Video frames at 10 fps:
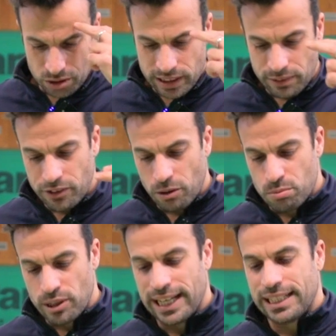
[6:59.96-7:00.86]
give your
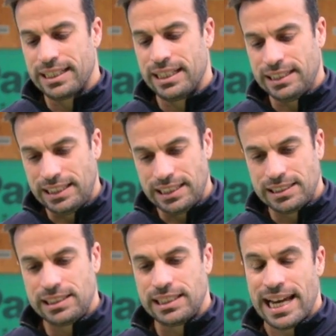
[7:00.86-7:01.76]
brain an
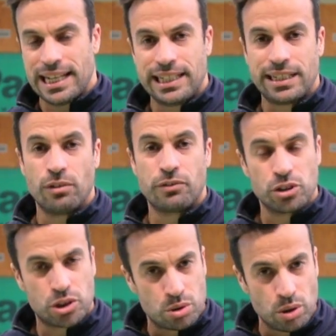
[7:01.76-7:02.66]
easy ending of
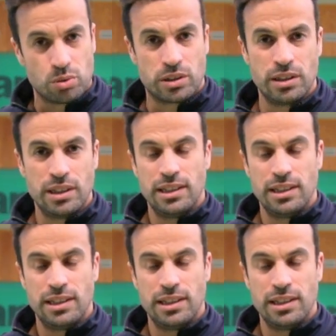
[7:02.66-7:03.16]
your stroke,